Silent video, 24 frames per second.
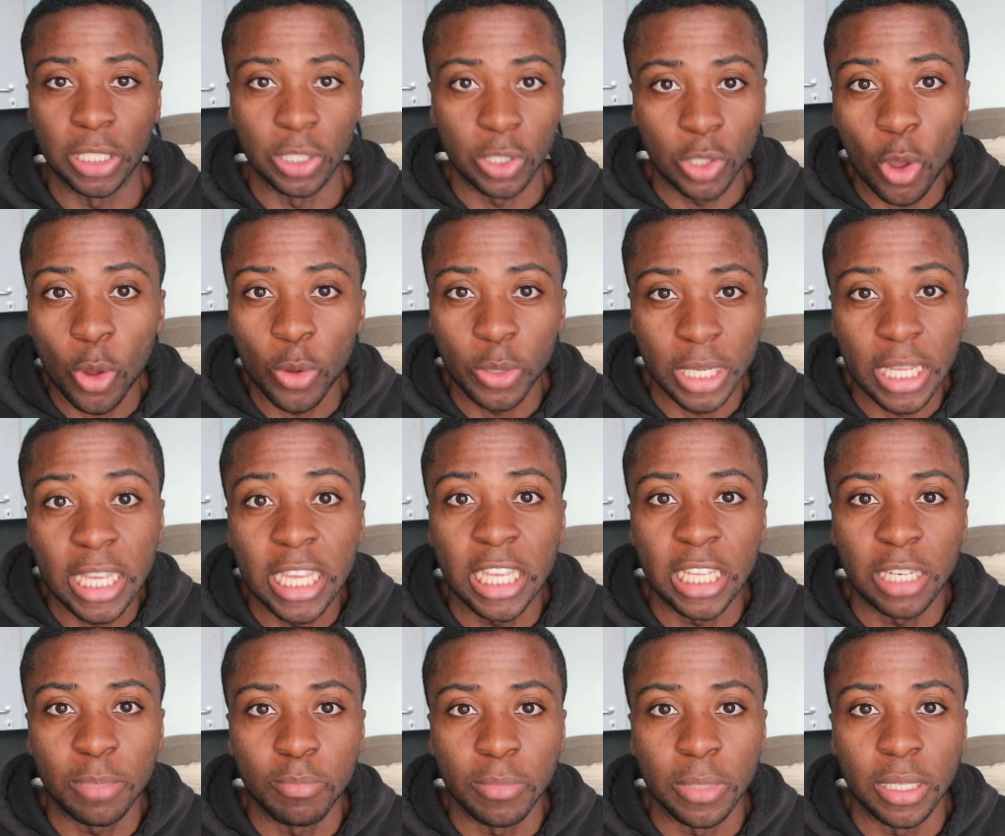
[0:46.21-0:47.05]
don't
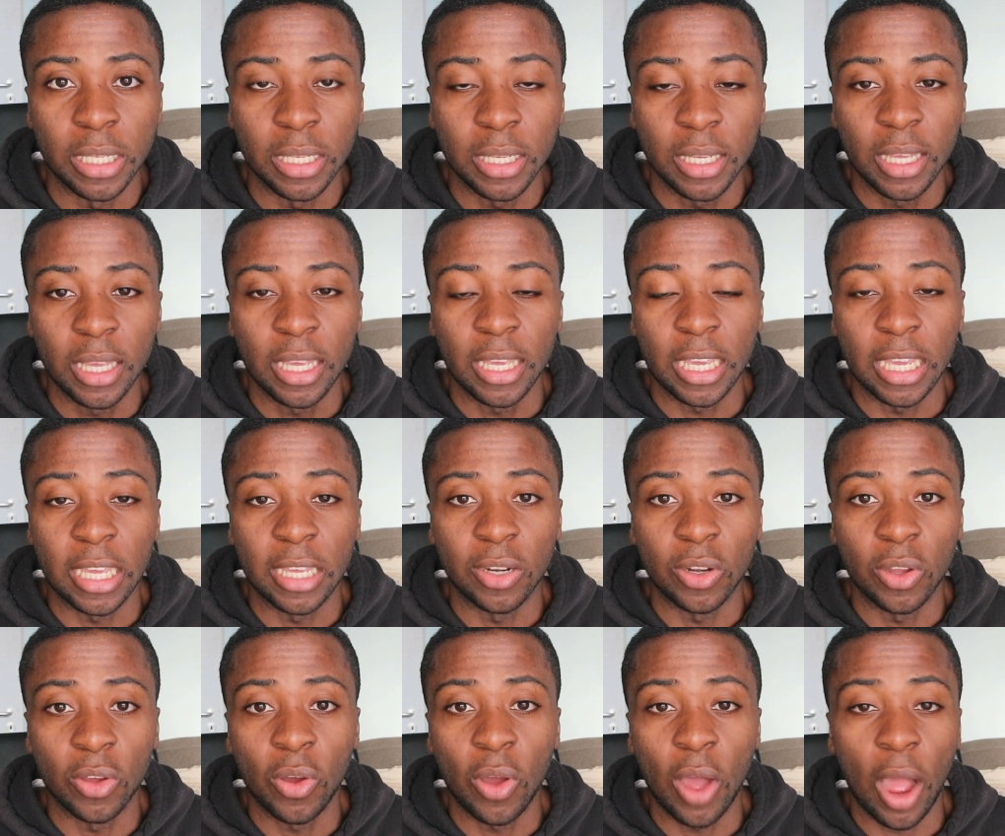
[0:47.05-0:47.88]
eat me.
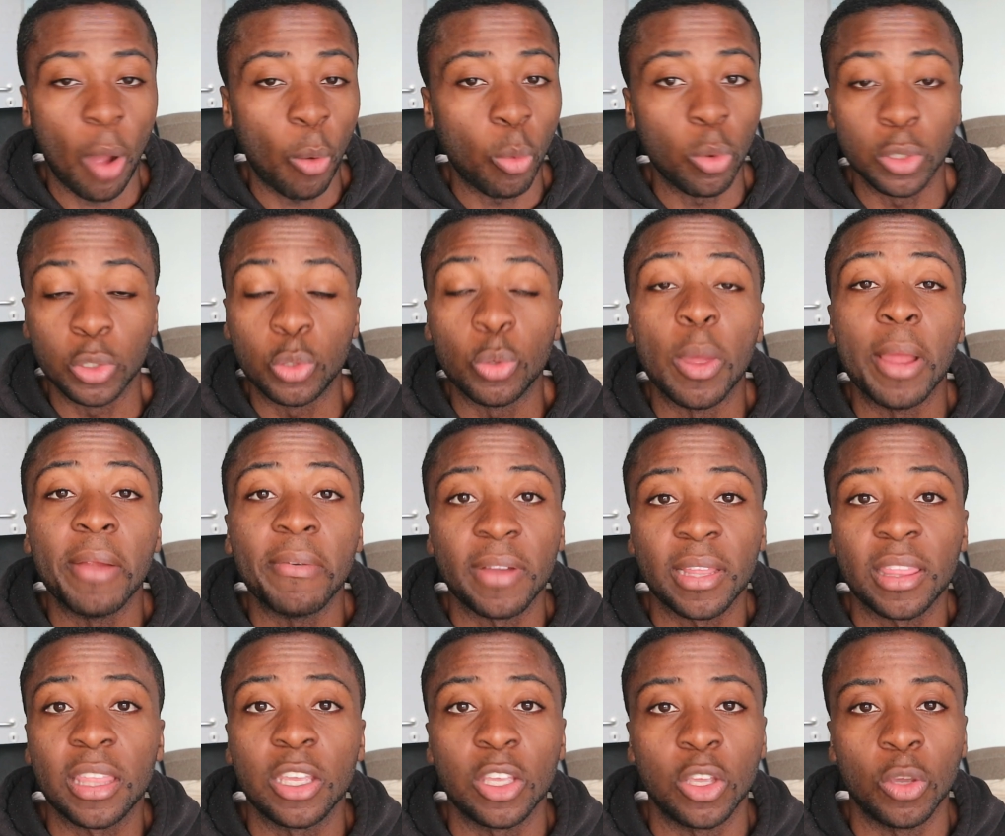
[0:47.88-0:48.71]
You know, I will do
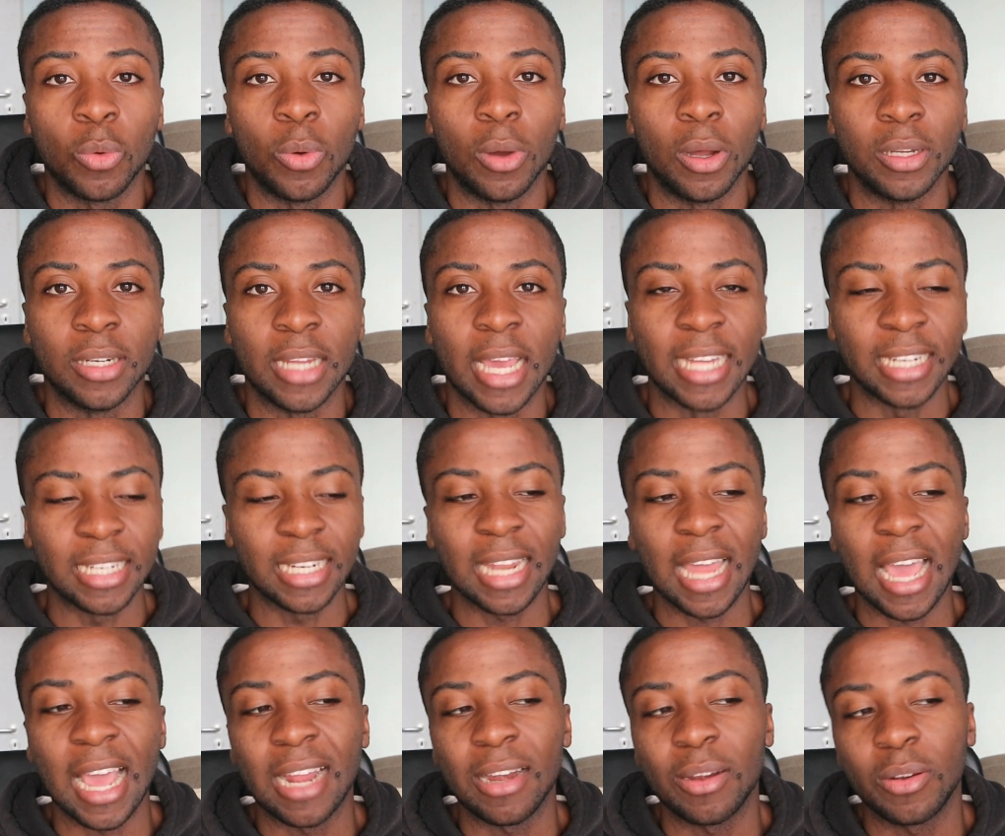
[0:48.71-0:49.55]
everything you want. And the
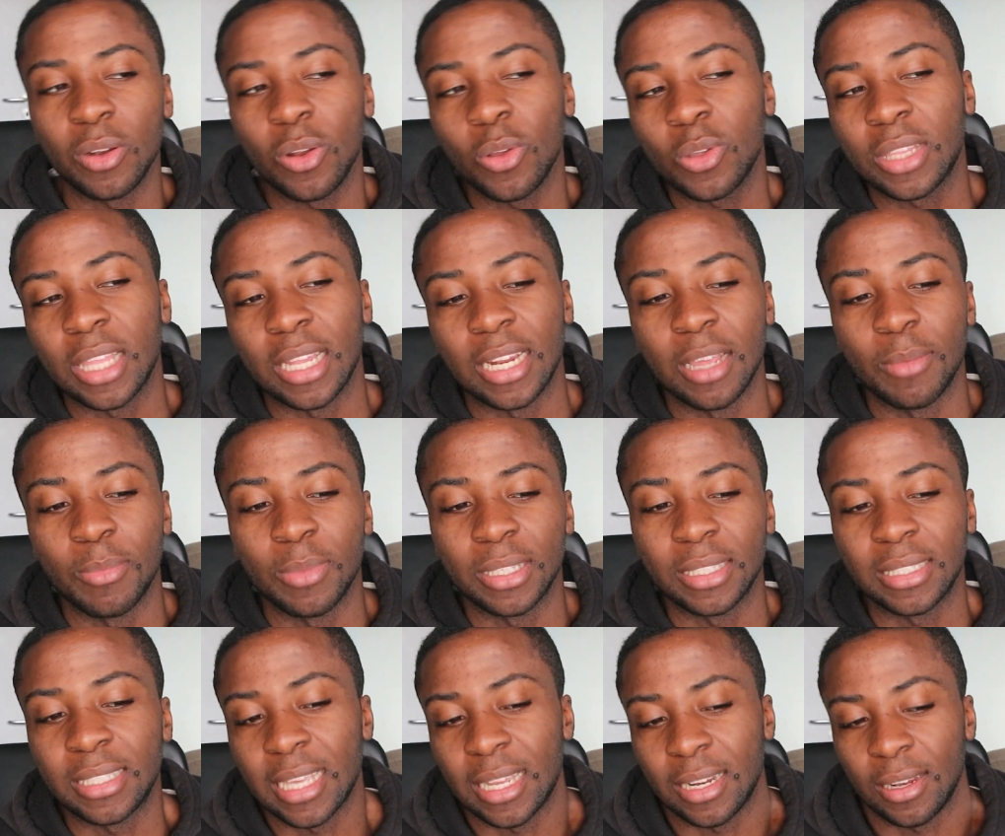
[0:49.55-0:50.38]
lion looked at him
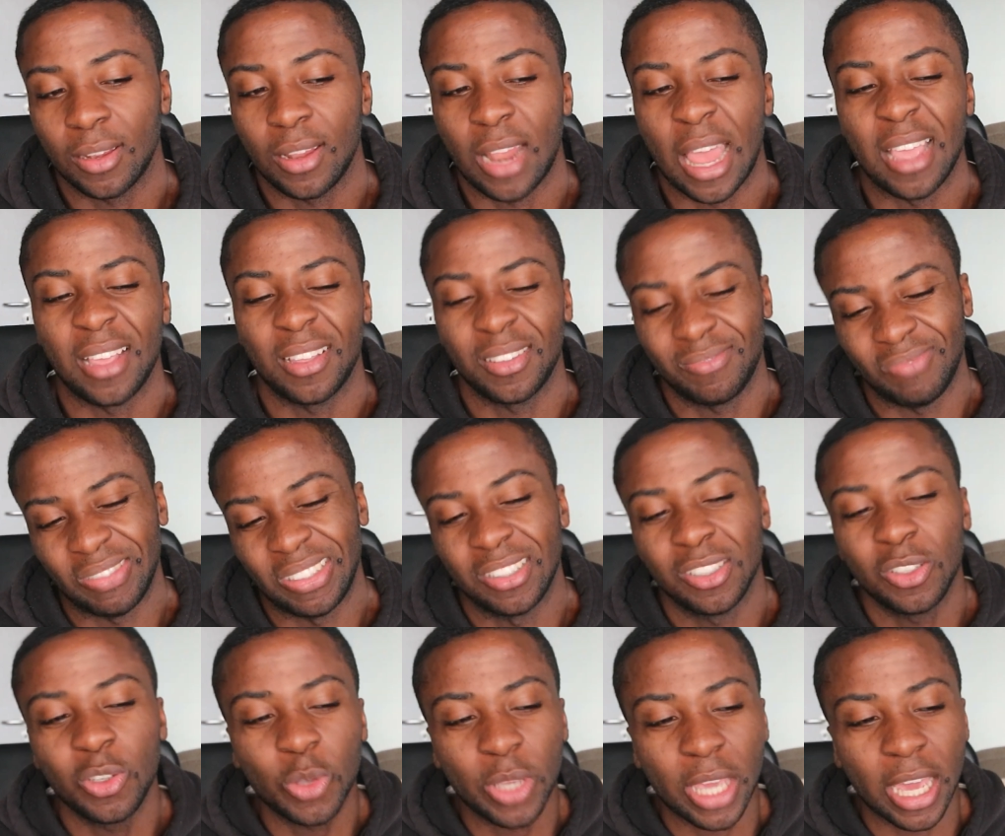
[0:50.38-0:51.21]
and said, like,
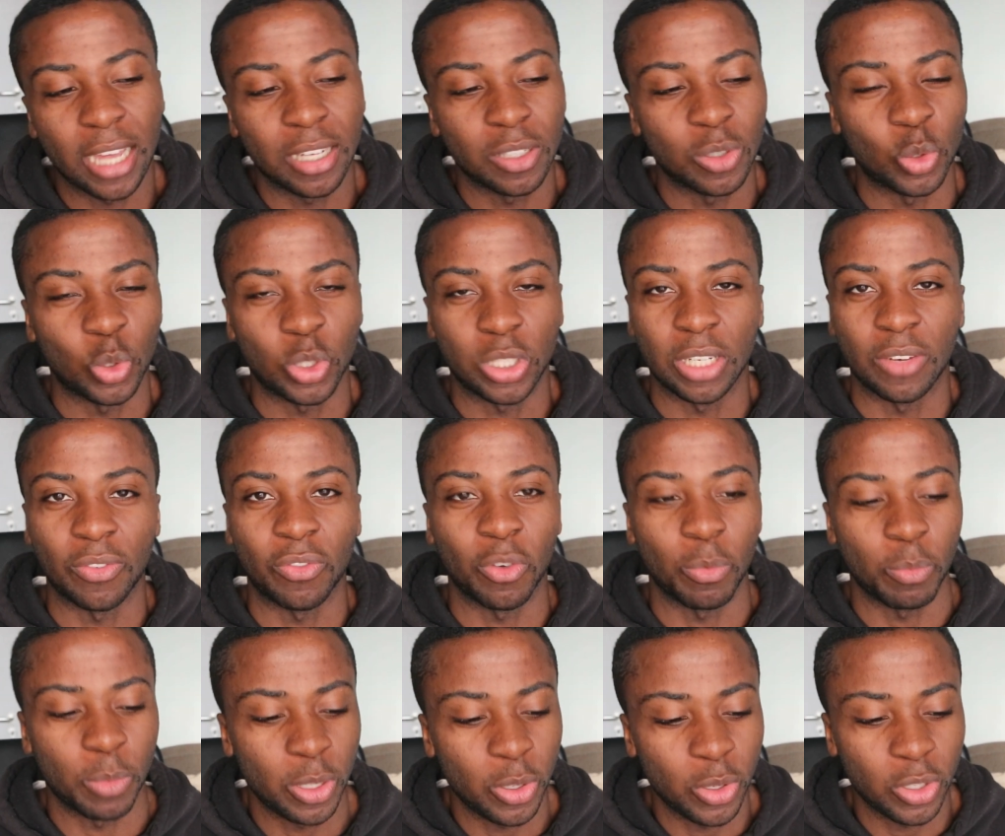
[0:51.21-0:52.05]
you can't do shit
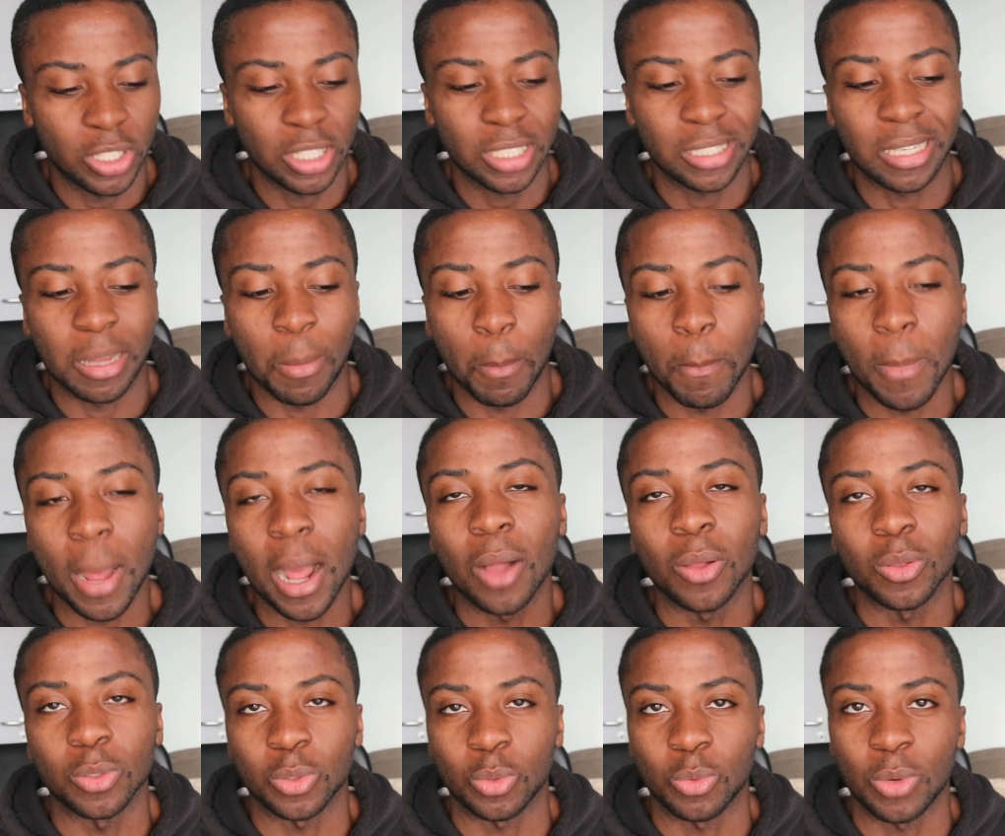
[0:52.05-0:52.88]
for me. You're just a
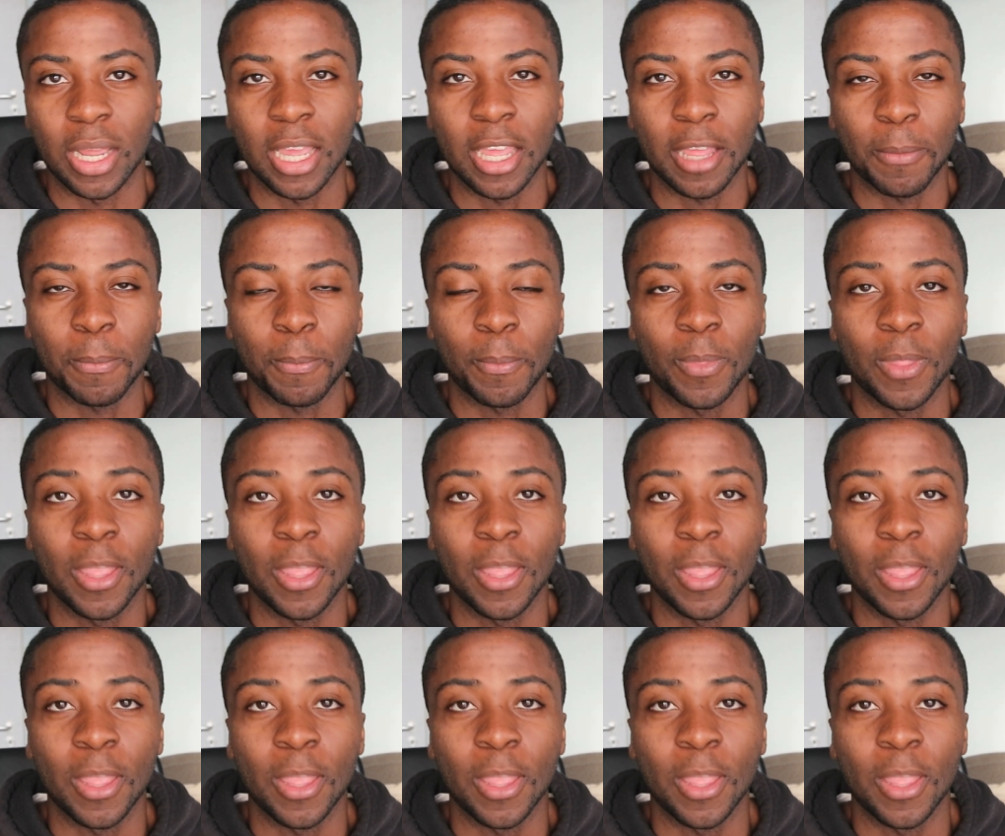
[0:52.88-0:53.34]
mouse, right?